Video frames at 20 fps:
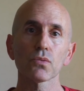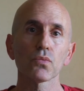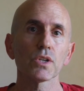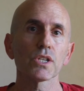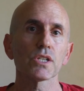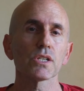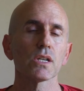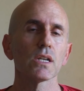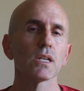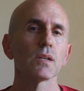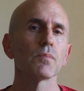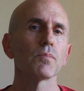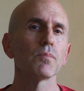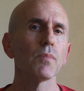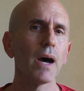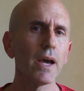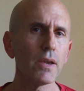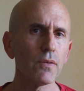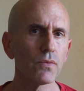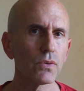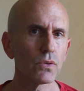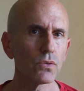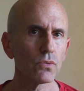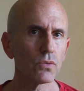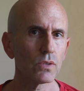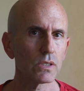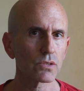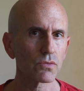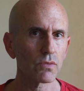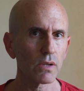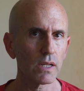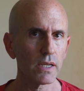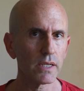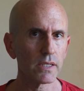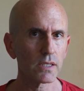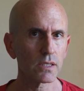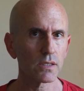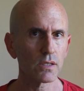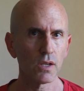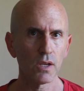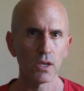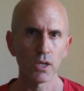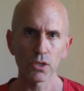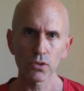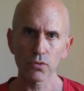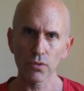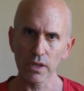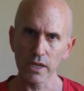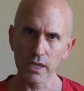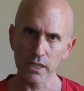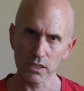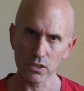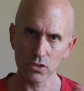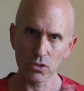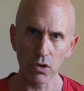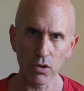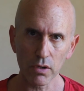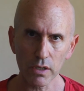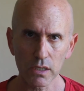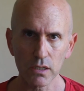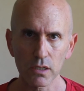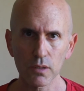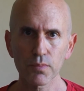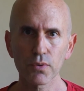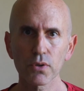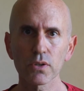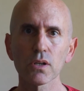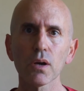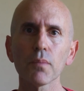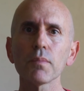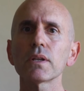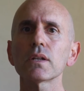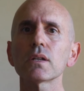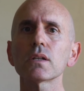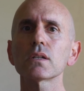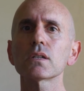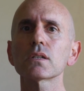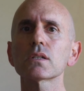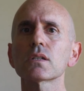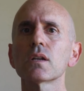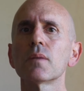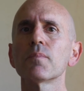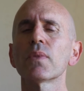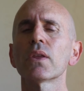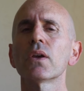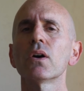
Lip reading: which in my view is related to the historical predominance